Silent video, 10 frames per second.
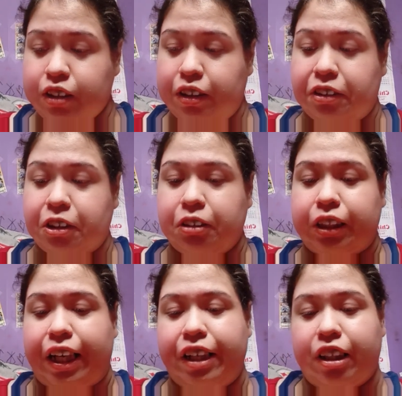You can
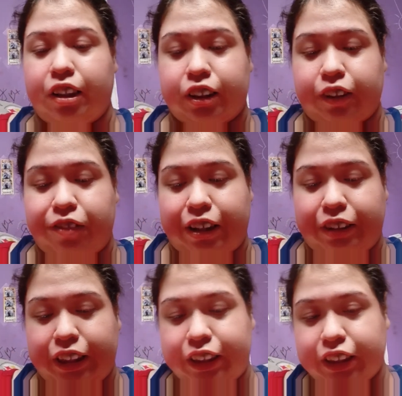use any color of
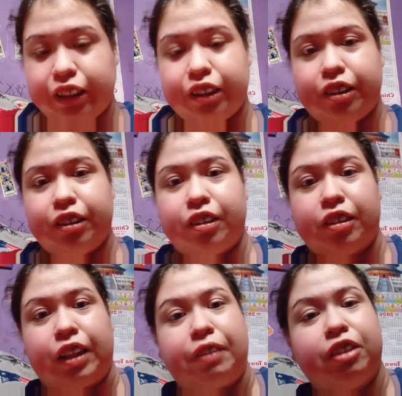foundation.
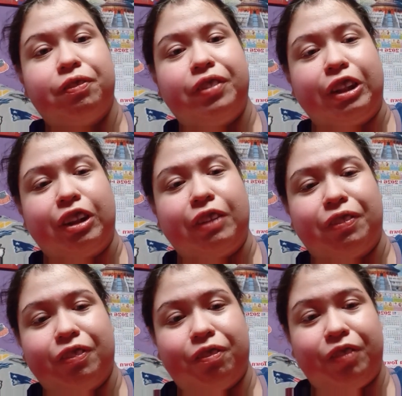Grab your beauty
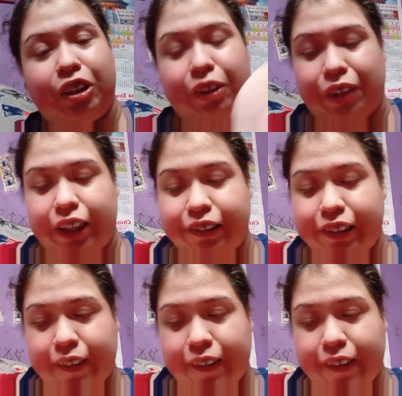puff,